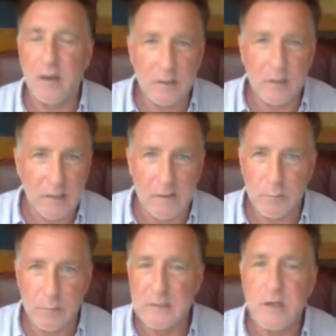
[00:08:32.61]
other
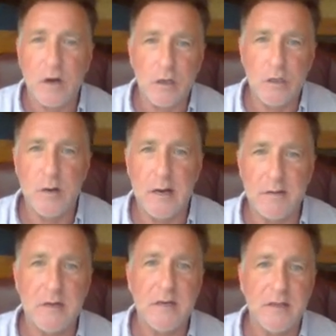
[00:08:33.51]
governments, or
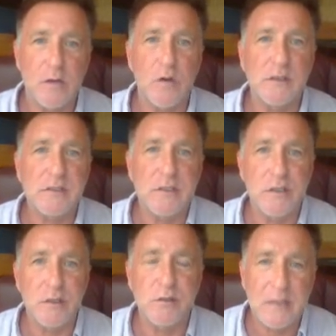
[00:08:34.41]
whoever that wants to
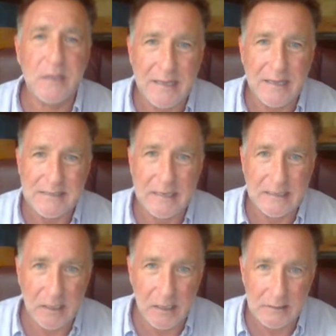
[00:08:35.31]
use that
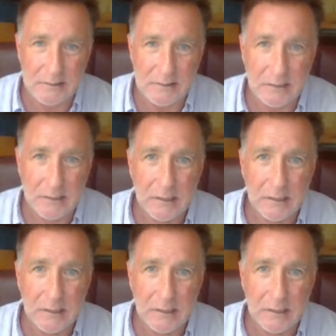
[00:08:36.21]
technology.